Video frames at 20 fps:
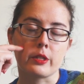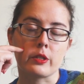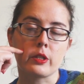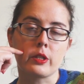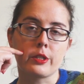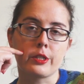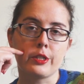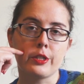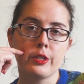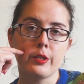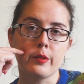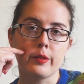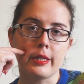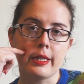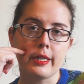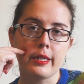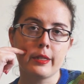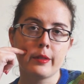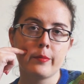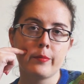their
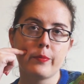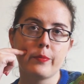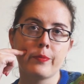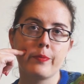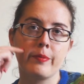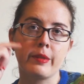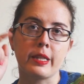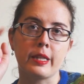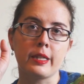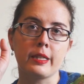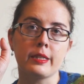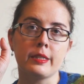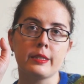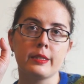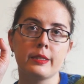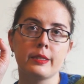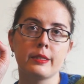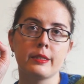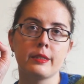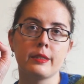continuity,
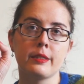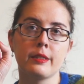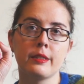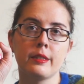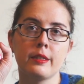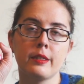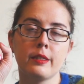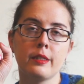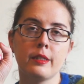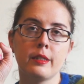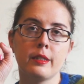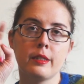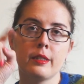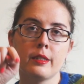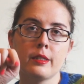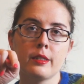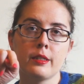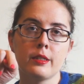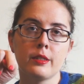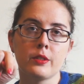
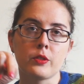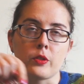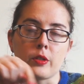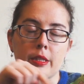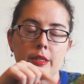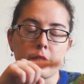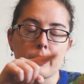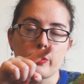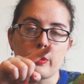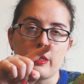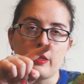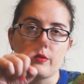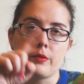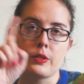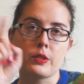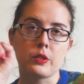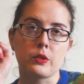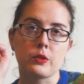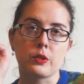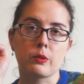that's
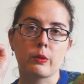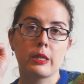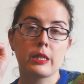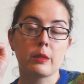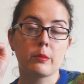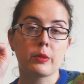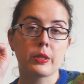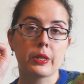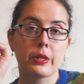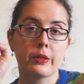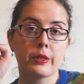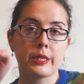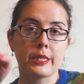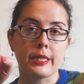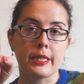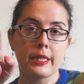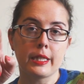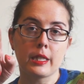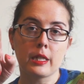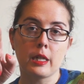12. So square number
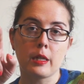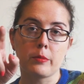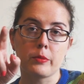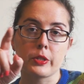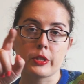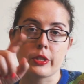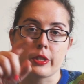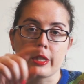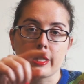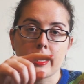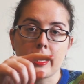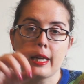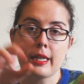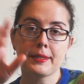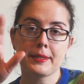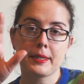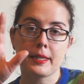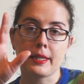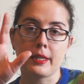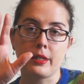13, I'm just going to
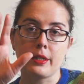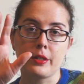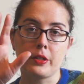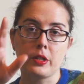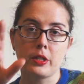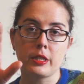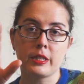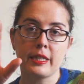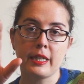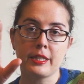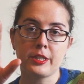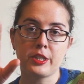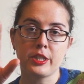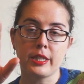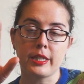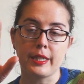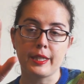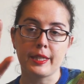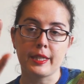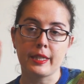cast that on, not
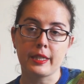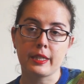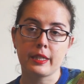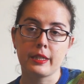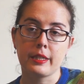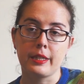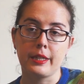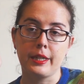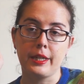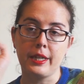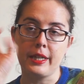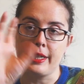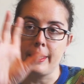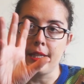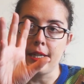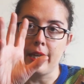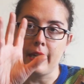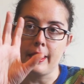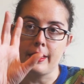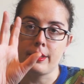attached to anything.
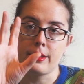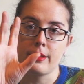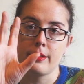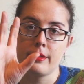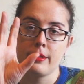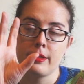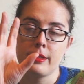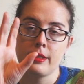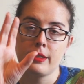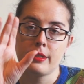Knit that